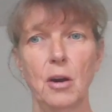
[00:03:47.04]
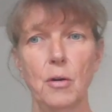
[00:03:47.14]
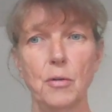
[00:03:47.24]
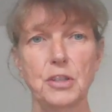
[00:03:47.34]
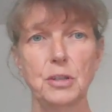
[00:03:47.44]

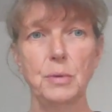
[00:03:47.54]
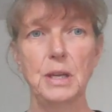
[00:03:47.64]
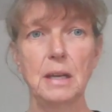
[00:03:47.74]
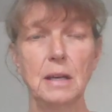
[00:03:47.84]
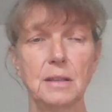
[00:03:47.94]
Or should
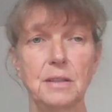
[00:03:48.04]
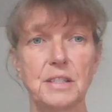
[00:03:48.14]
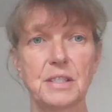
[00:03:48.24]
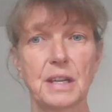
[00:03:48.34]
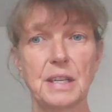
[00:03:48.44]
we include
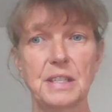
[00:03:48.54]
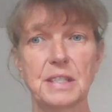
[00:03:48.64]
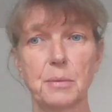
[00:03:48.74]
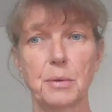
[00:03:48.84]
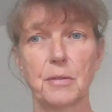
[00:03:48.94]
studies
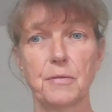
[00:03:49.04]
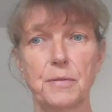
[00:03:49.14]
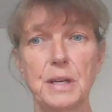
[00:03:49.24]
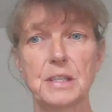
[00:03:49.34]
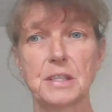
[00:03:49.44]
that were on freezer